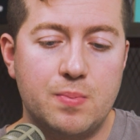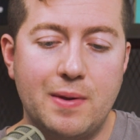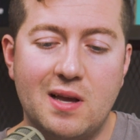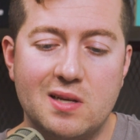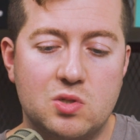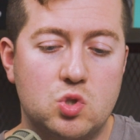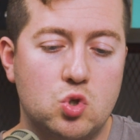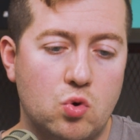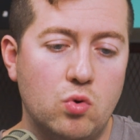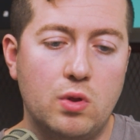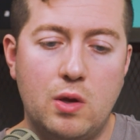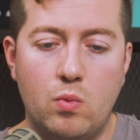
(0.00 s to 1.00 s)
because
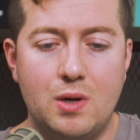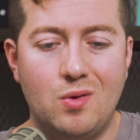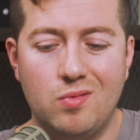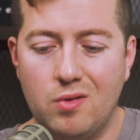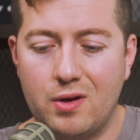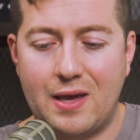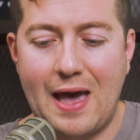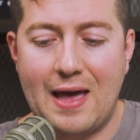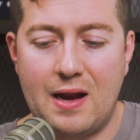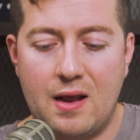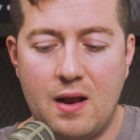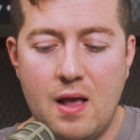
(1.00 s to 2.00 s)
truly when you look at
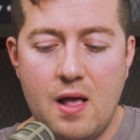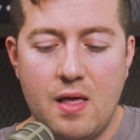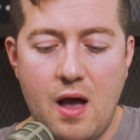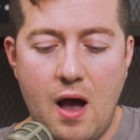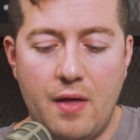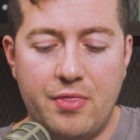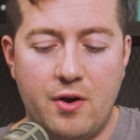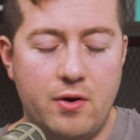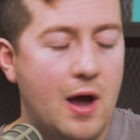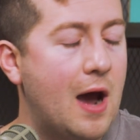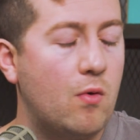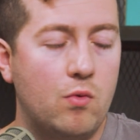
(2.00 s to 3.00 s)
it, they're
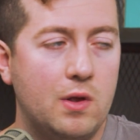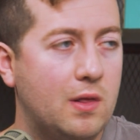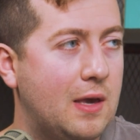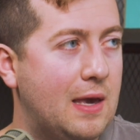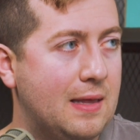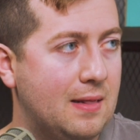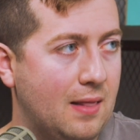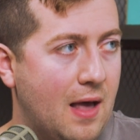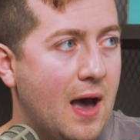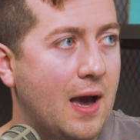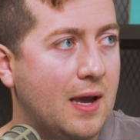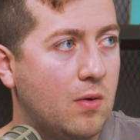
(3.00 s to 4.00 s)
not really in
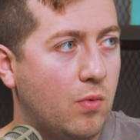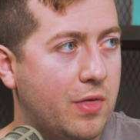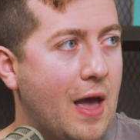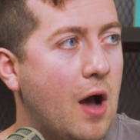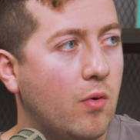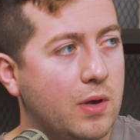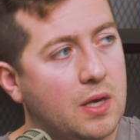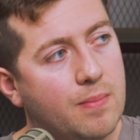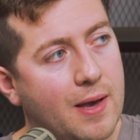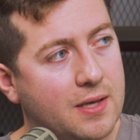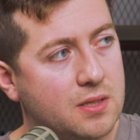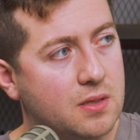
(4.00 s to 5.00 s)
line with how
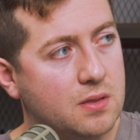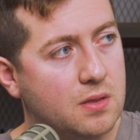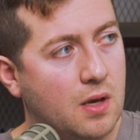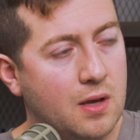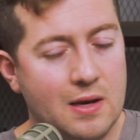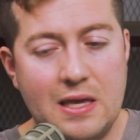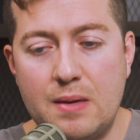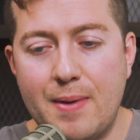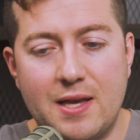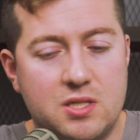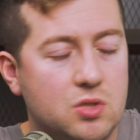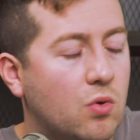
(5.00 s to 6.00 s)

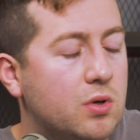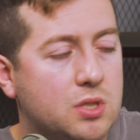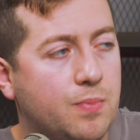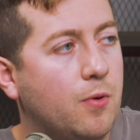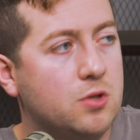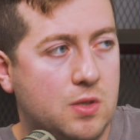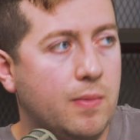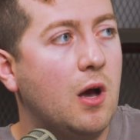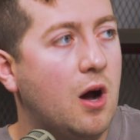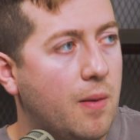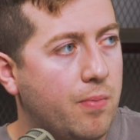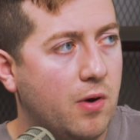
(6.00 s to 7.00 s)
eBay store is supposed to be
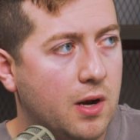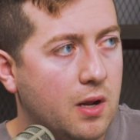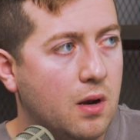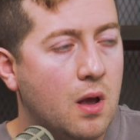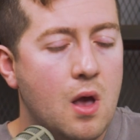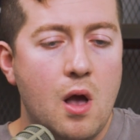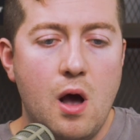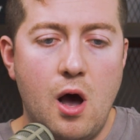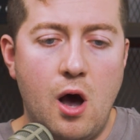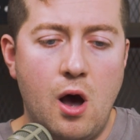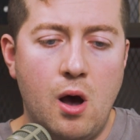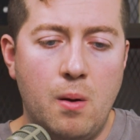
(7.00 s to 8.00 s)
operated.
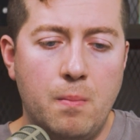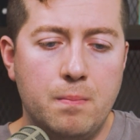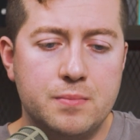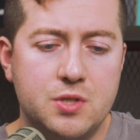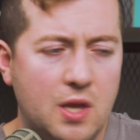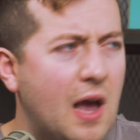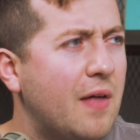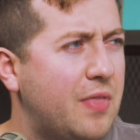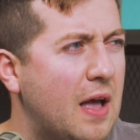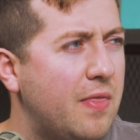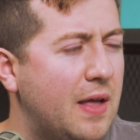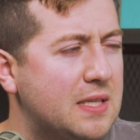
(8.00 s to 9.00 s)
So yeah,
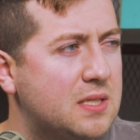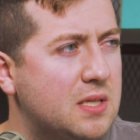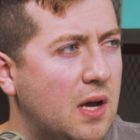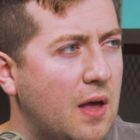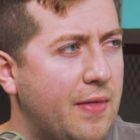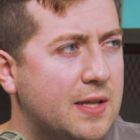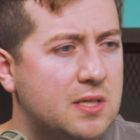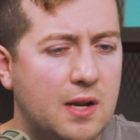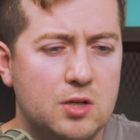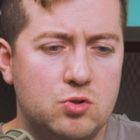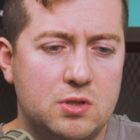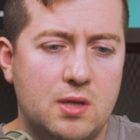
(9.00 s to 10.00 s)
that's an
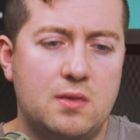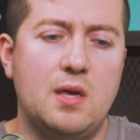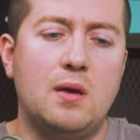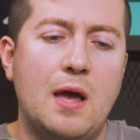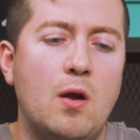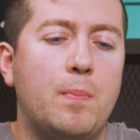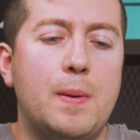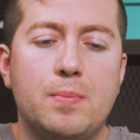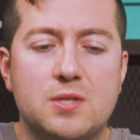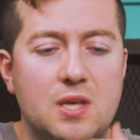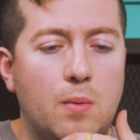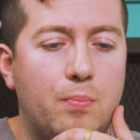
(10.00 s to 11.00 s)
interesting thing. I know people
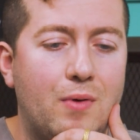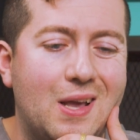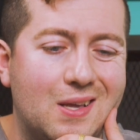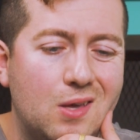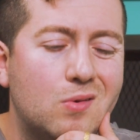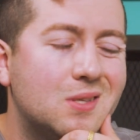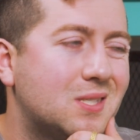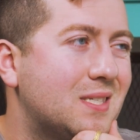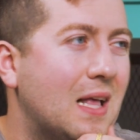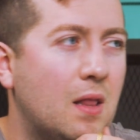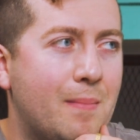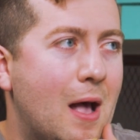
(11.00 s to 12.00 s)
sell you can
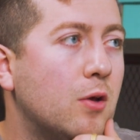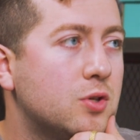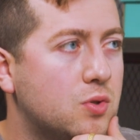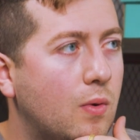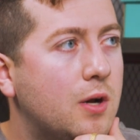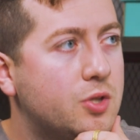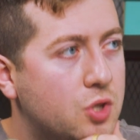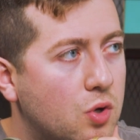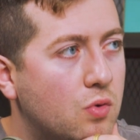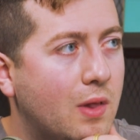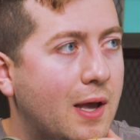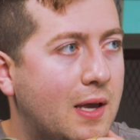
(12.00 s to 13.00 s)
sell them elsewhere
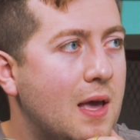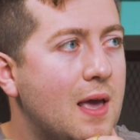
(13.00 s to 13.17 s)
too, like